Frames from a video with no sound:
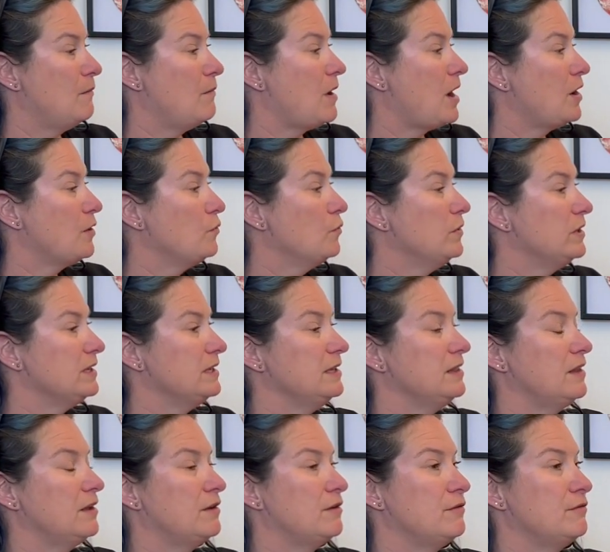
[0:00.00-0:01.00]
I really
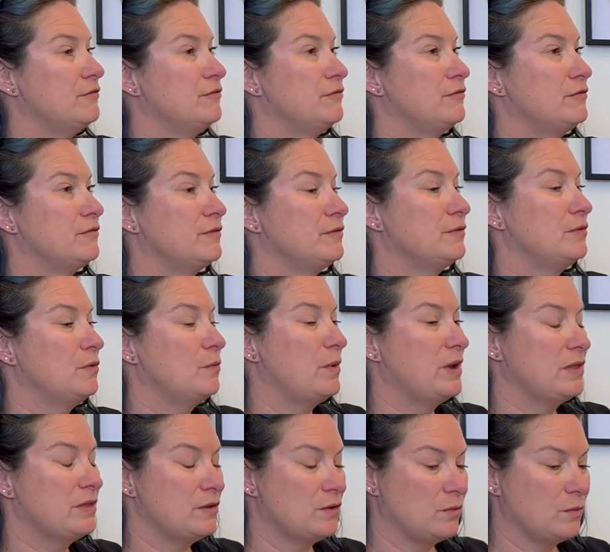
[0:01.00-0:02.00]
love the
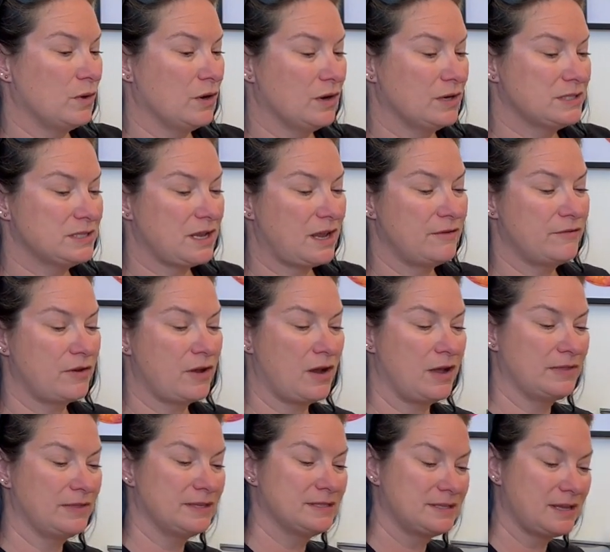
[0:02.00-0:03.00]
way that it works. I've
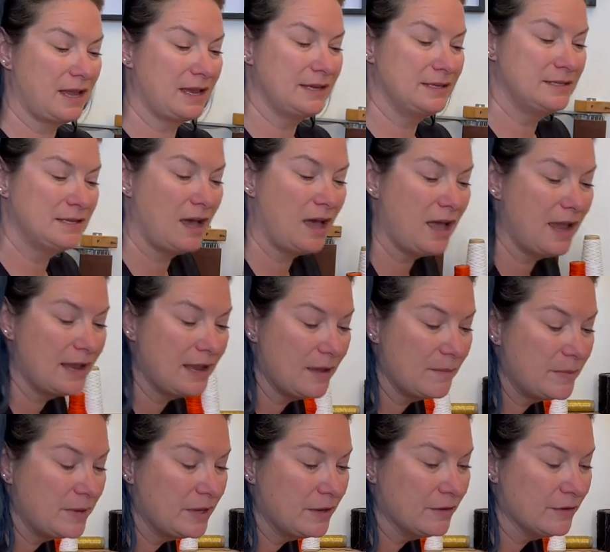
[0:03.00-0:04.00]
got the side tie
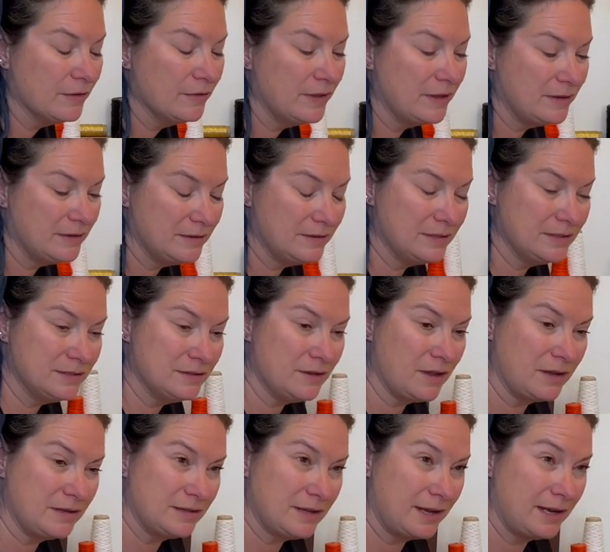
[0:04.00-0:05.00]
up here that is
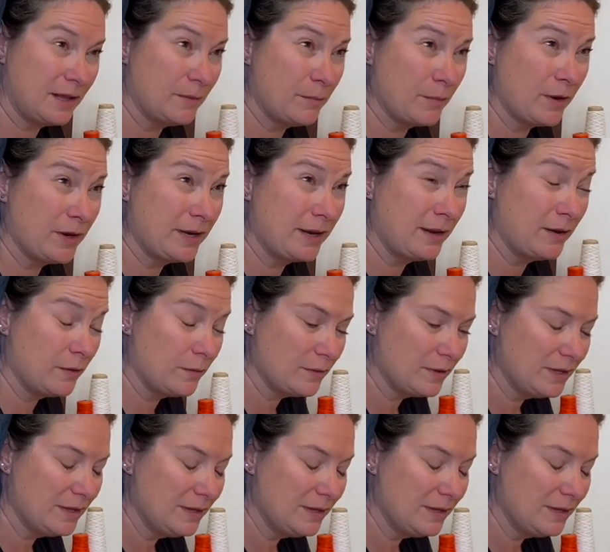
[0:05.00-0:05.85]
not tied up right now.